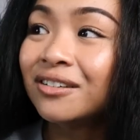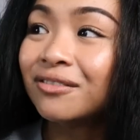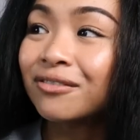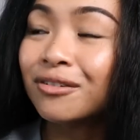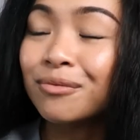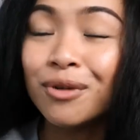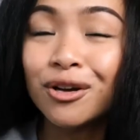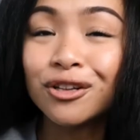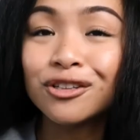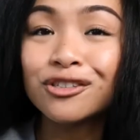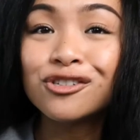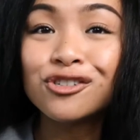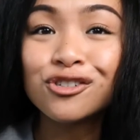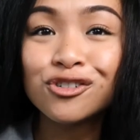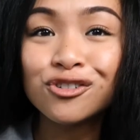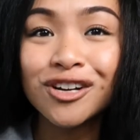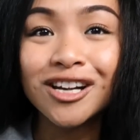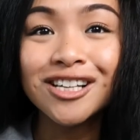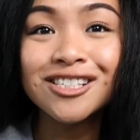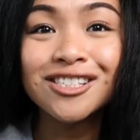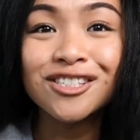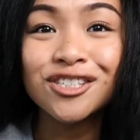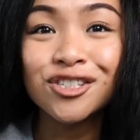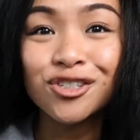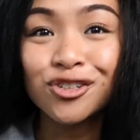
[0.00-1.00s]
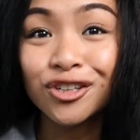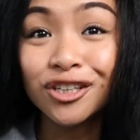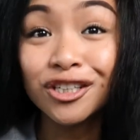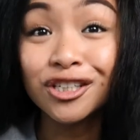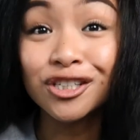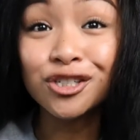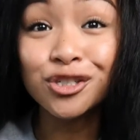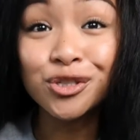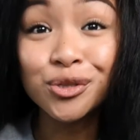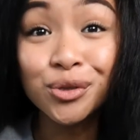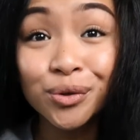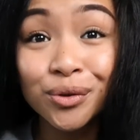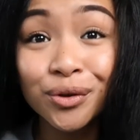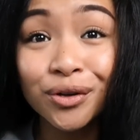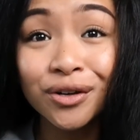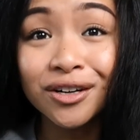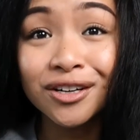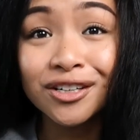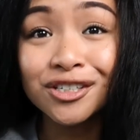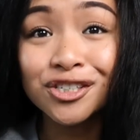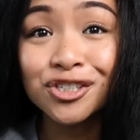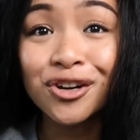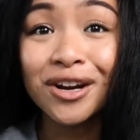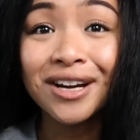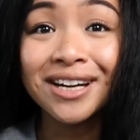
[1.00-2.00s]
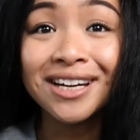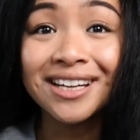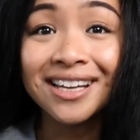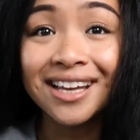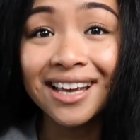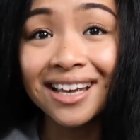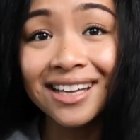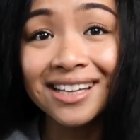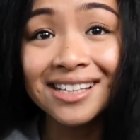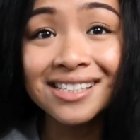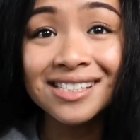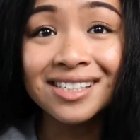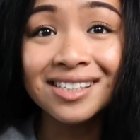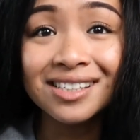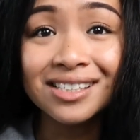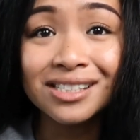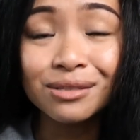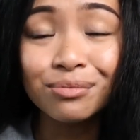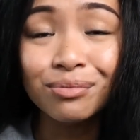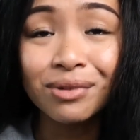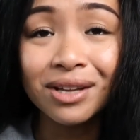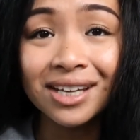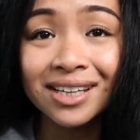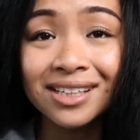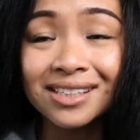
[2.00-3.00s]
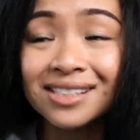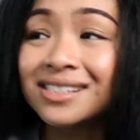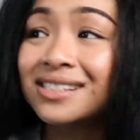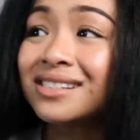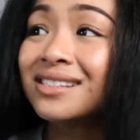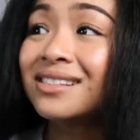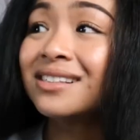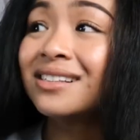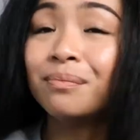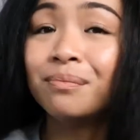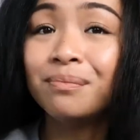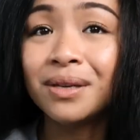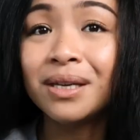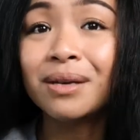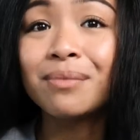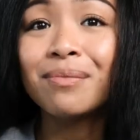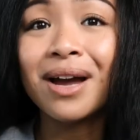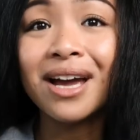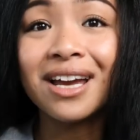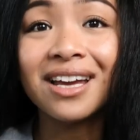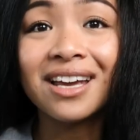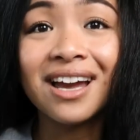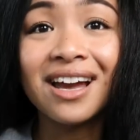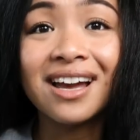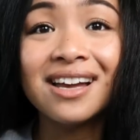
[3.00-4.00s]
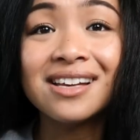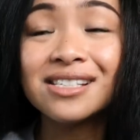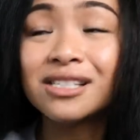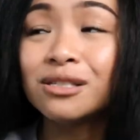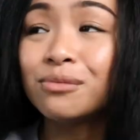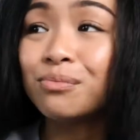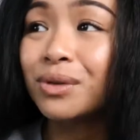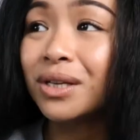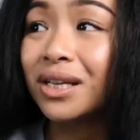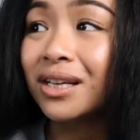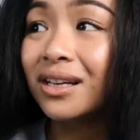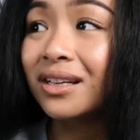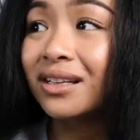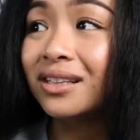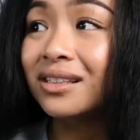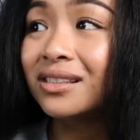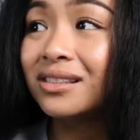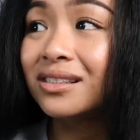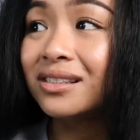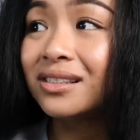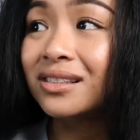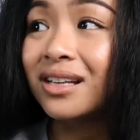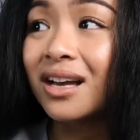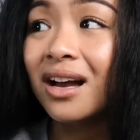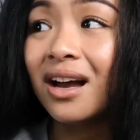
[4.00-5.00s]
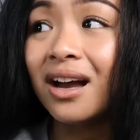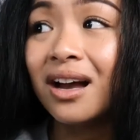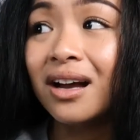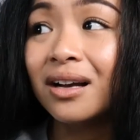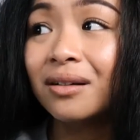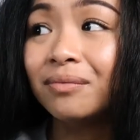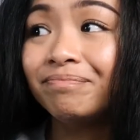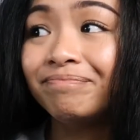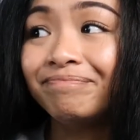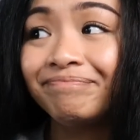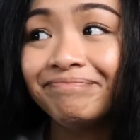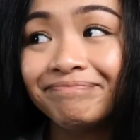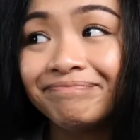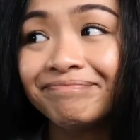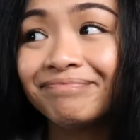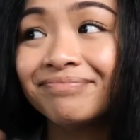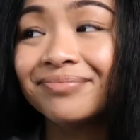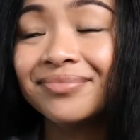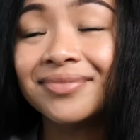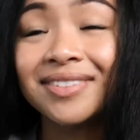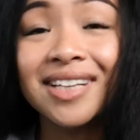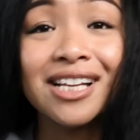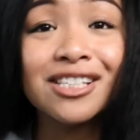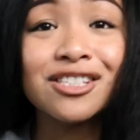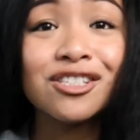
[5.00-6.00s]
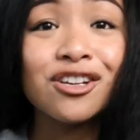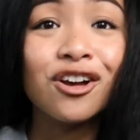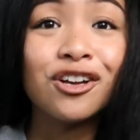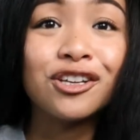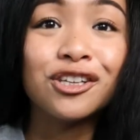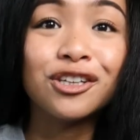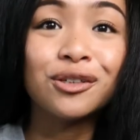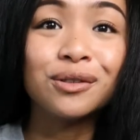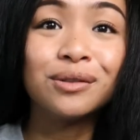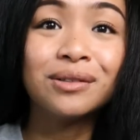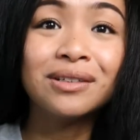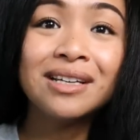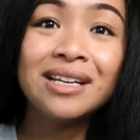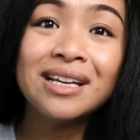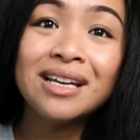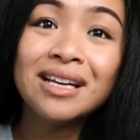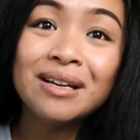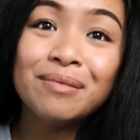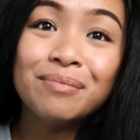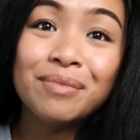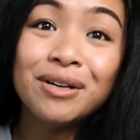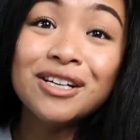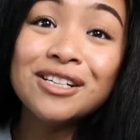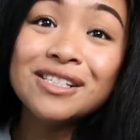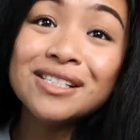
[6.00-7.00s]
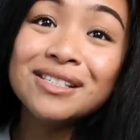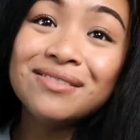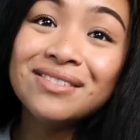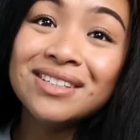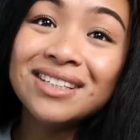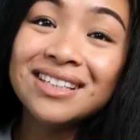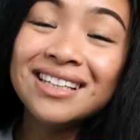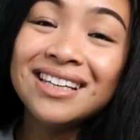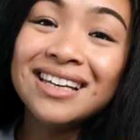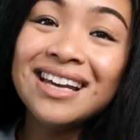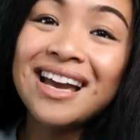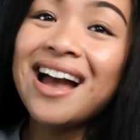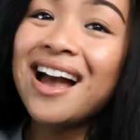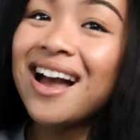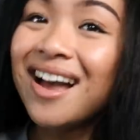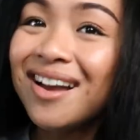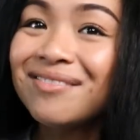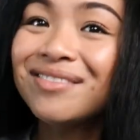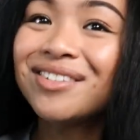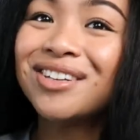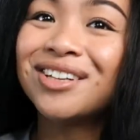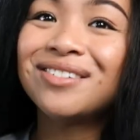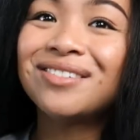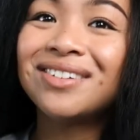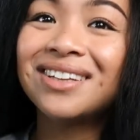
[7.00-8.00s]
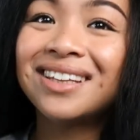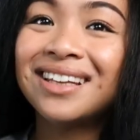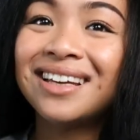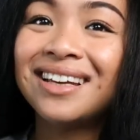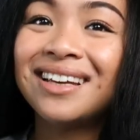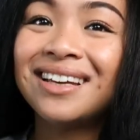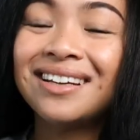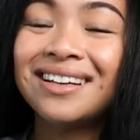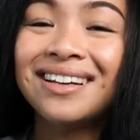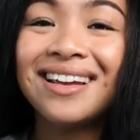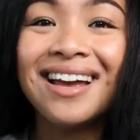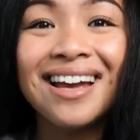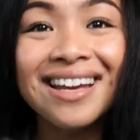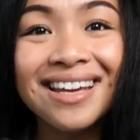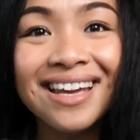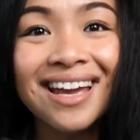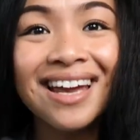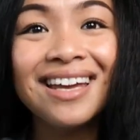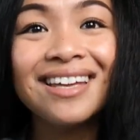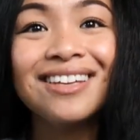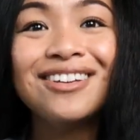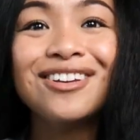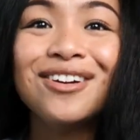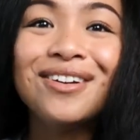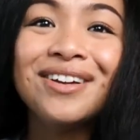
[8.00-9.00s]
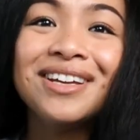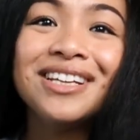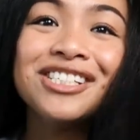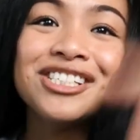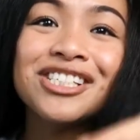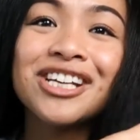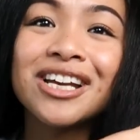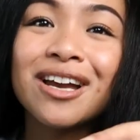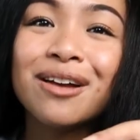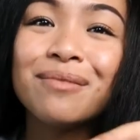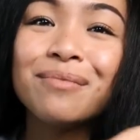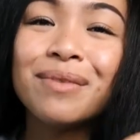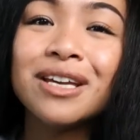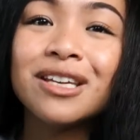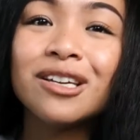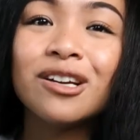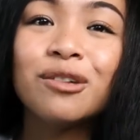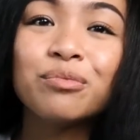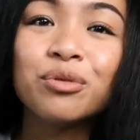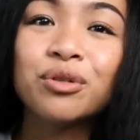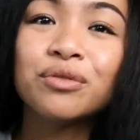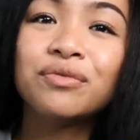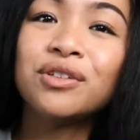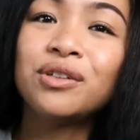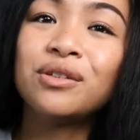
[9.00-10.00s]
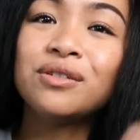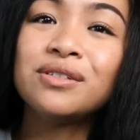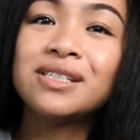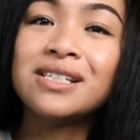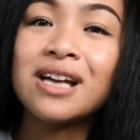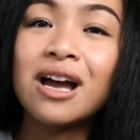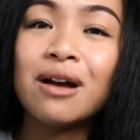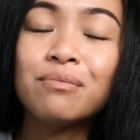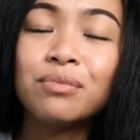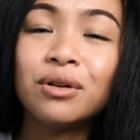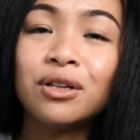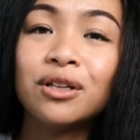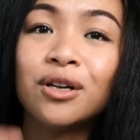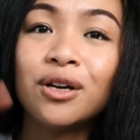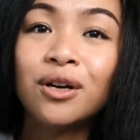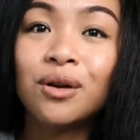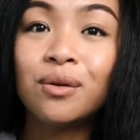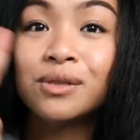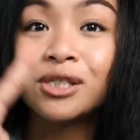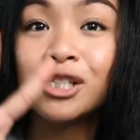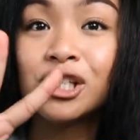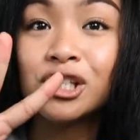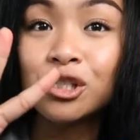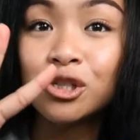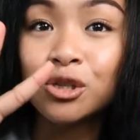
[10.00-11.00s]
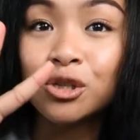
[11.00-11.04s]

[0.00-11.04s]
from all the stress that you're gonna endure trying to get into this place, be my guest, because that's all you. But ultimately, I'm good with it. Again, go ahead and check out my Yelp reviews down below. It's a